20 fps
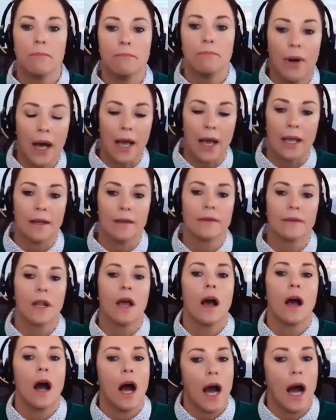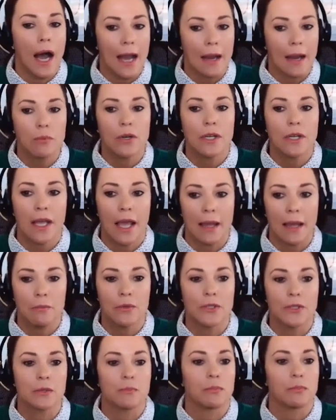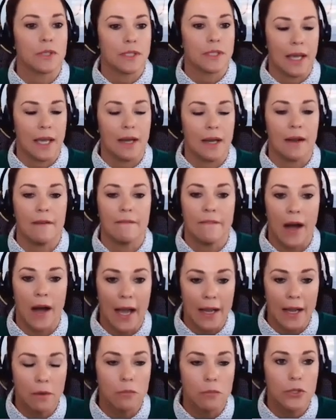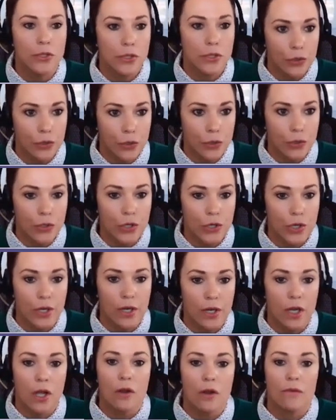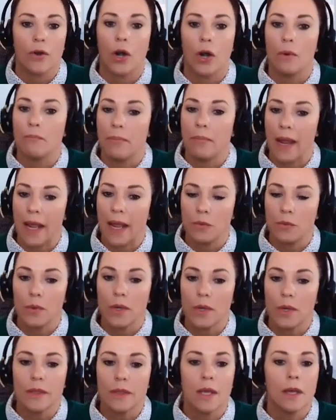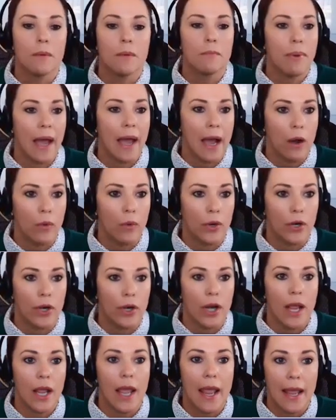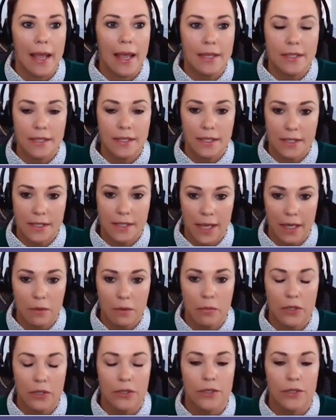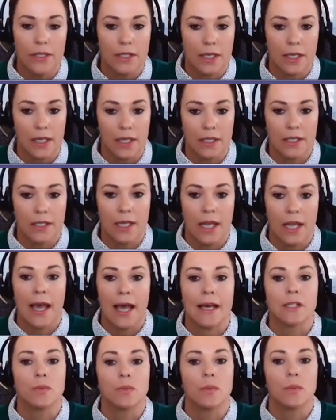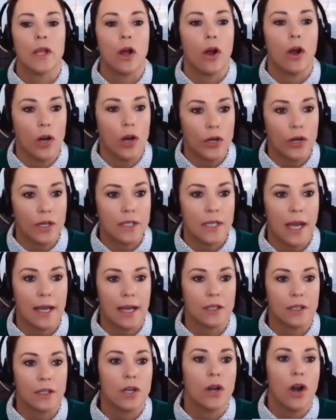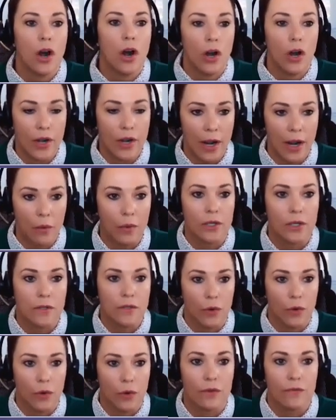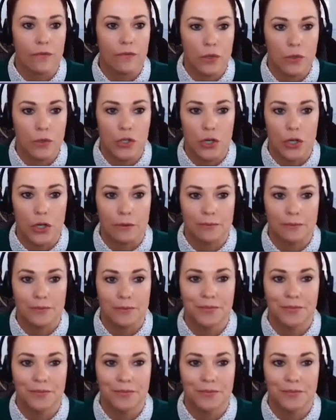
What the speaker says: But hybrid cables present a viable solution for our bandwidth, power, and sustainability needs as we architect our networks for the future.